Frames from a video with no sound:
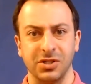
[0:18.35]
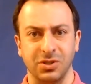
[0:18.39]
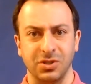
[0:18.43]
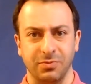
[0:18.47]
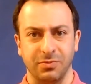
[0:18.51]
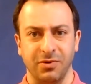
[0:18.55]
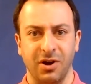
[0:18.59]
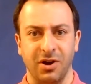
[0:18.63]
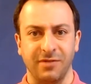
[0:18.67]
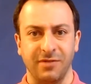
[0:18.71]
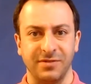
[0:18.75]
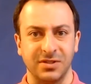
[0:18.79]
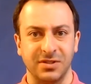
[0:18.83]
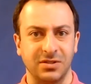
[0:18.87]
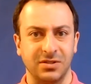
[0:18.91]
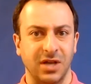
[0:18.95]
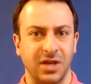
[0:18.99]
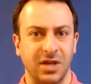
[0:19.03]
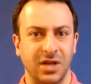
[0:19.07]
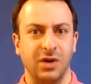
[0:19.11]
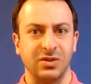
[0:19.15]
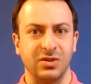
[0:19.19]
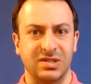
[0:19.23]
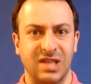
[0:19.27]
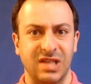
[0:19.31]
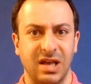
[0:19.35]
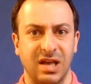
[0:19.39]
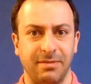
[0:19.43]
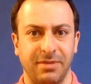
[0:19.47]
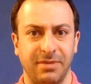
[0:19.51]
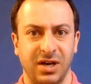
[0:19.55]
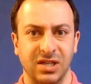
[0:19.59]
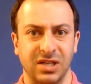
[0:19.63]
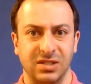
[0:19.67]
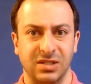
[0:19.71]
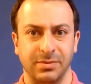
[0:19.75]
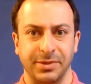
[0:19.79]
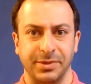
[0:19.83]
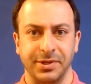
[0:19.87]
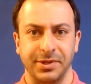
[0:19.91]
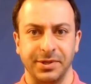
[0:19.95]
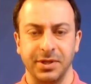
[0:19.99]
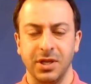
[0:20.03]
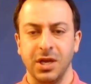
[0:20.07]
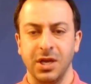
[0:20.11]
your profits, how is that possible?